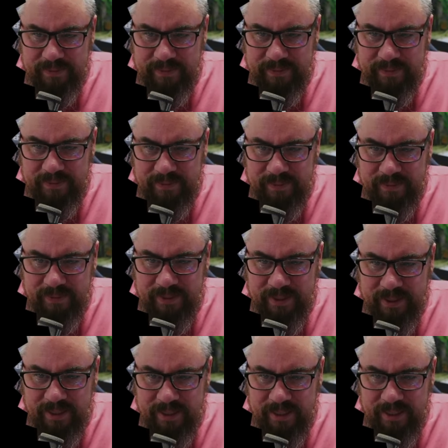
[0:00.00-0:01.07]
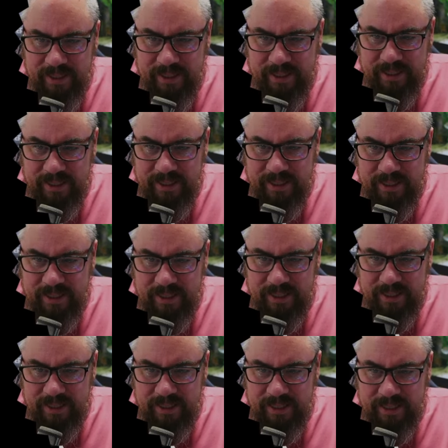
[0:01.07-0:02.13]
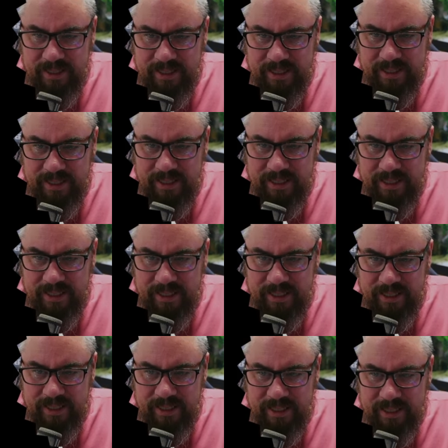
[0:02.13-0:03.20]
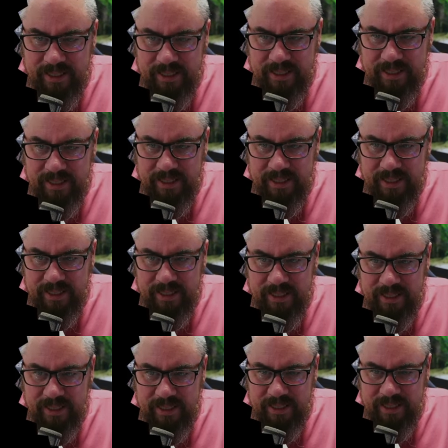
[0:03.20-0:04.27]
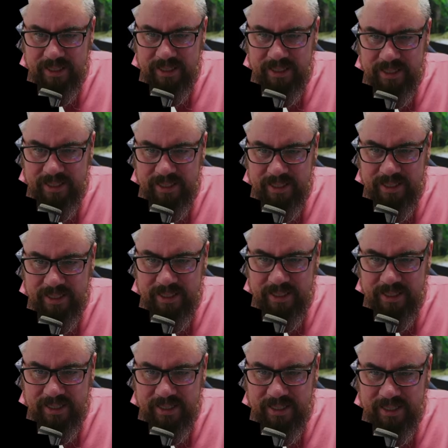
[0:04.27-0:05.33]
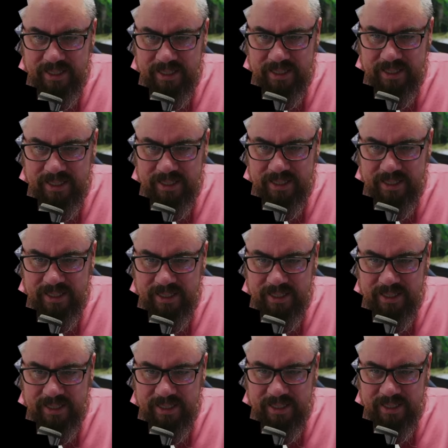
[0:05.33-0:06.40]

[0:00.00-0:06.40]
(no one is talking)